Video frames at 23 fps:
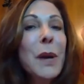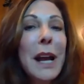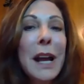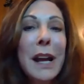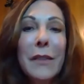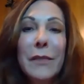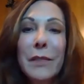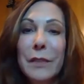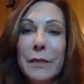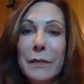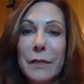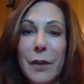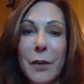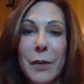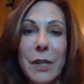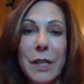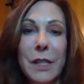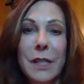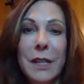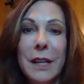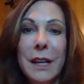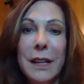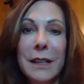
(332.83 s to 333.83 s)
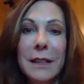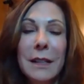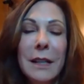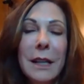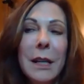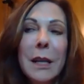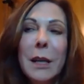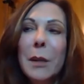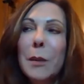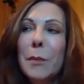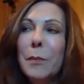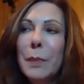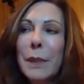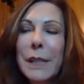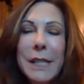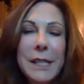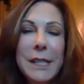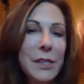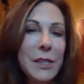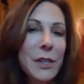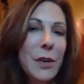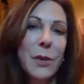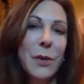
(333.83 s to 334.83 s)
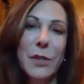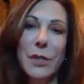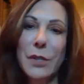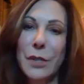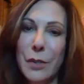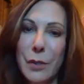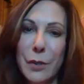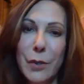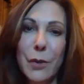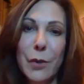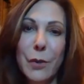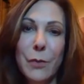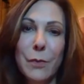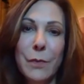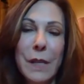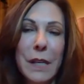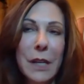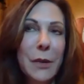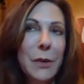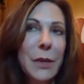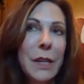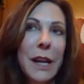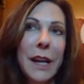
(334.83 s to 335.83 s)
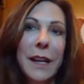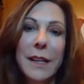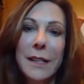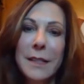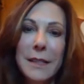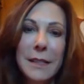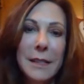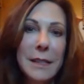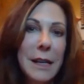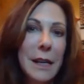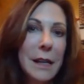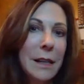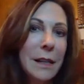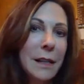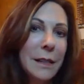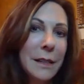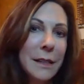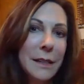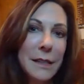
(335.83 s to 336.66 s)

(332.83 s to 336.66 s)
who haven't voted yet, please don't assume that, okay, it's done.